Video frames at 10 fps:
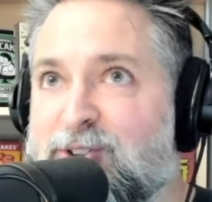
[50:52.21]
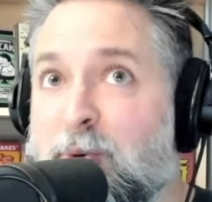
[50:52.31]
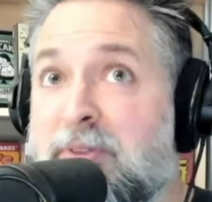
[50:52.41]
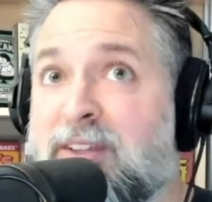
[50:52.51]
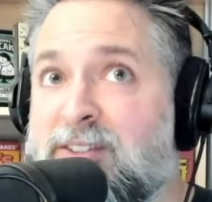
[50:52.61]
So
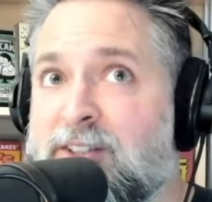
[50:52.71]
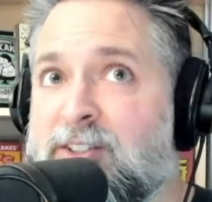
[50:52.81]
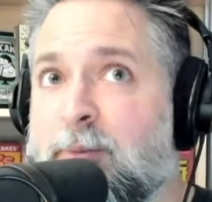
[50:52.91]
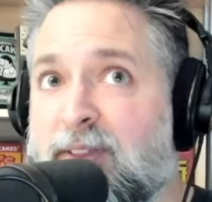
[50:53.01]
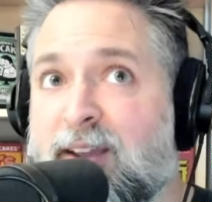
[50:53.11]
when they see
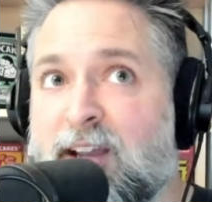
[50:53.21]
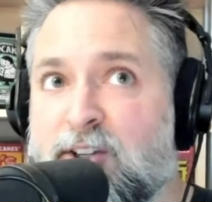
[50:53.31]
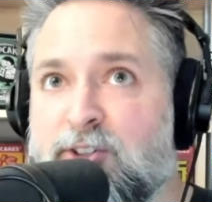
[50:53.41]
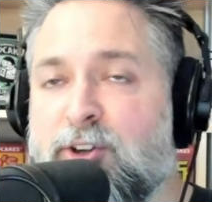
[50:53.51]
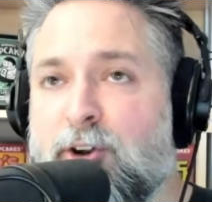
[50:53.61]
something that
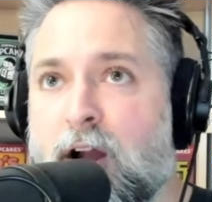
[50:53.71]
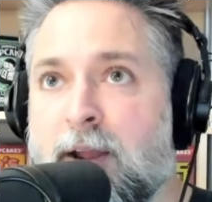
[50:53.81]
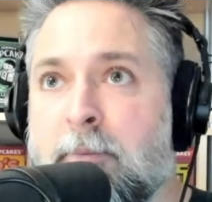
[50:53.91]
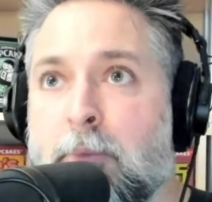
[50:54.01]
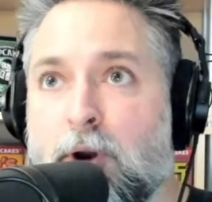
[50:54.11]
catches their
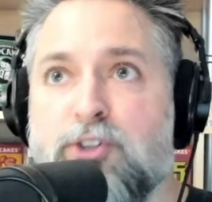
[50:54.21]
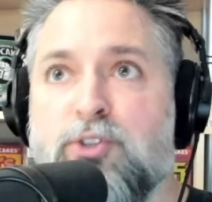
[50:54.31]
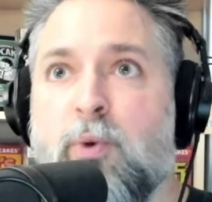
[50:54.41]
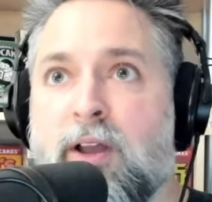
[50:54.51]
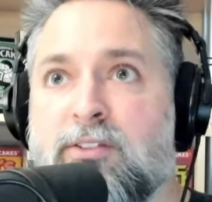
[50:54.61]
eye merch
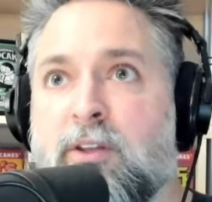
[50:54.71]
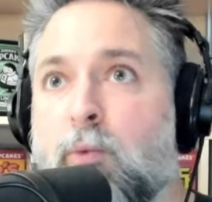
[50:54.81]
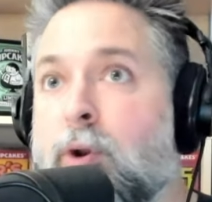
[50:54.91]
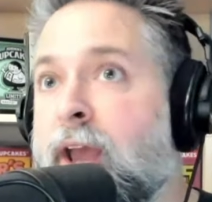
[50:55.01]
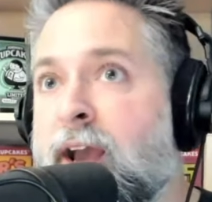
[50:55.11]
wise, they
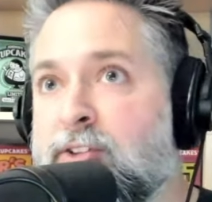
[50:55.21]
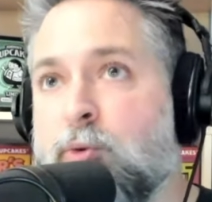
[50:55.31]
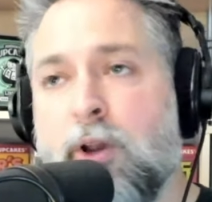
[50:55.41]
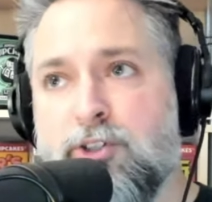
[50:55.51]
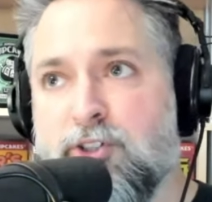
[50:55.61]
want to ask
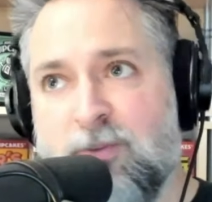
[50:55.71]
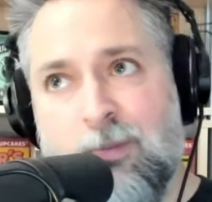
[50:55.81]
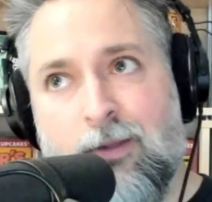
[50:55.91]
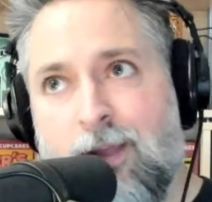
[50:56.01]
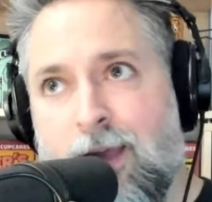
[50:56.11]
questions
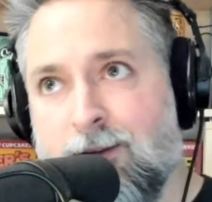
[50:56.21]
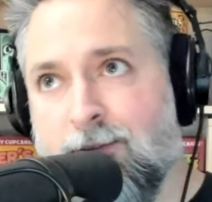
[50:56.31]
about that.